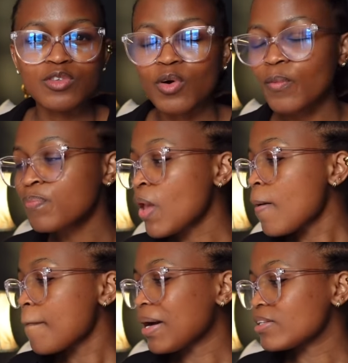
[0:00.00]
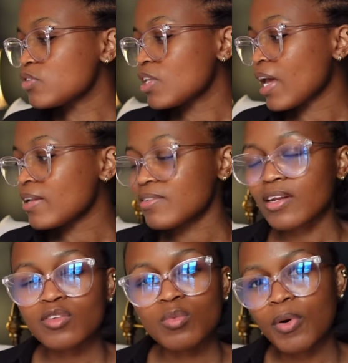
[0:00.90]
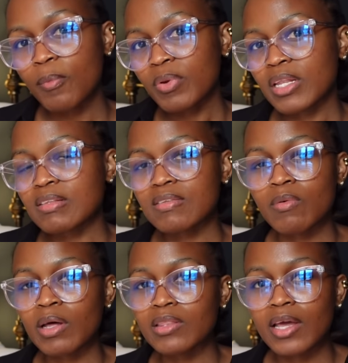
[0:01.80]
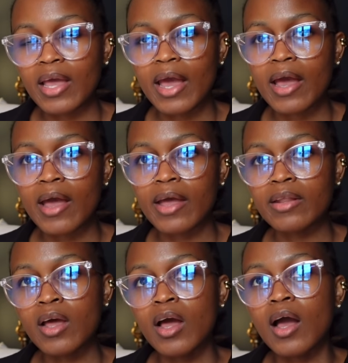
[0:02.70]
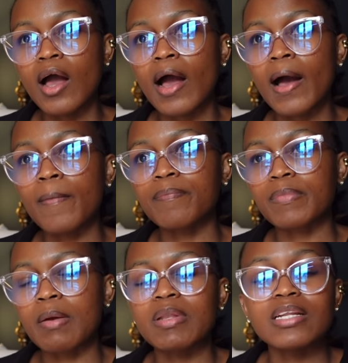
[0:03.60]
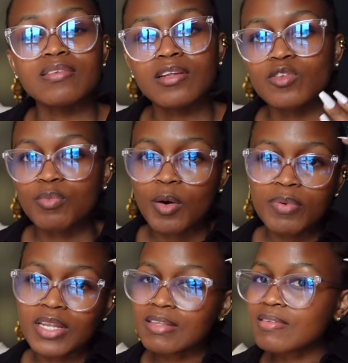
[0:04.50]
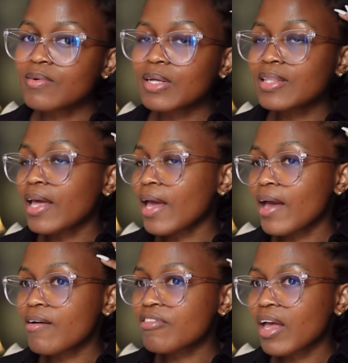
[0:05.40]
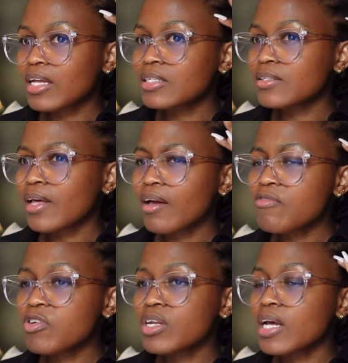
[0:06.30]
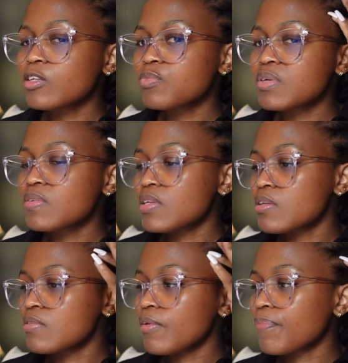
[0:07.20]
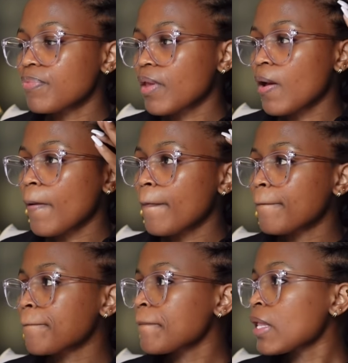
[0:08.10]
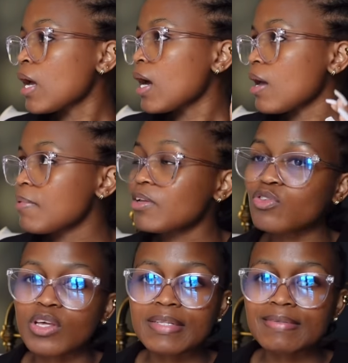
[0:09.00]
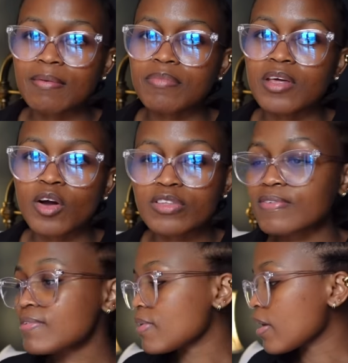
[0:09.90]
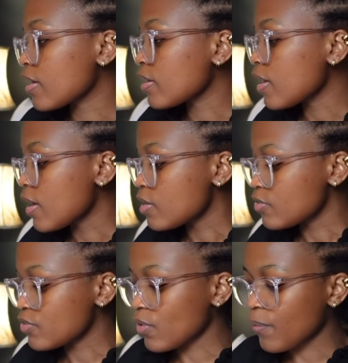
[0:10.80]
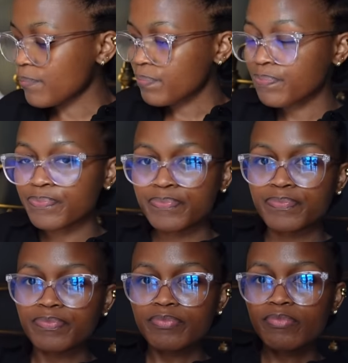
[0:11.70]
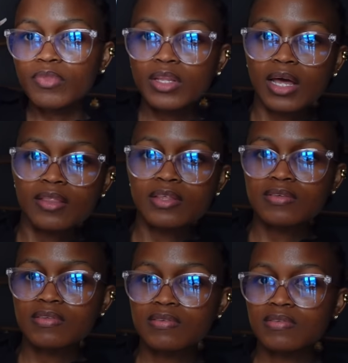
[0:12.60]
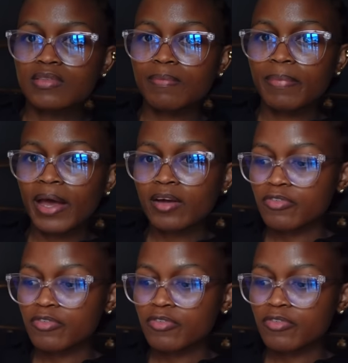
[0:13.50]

store but today i decided to pop in and see what they had um, i mean i decided to pop in and see what they have and they have really nice pieces um, I managed to get something on sale so this is the bag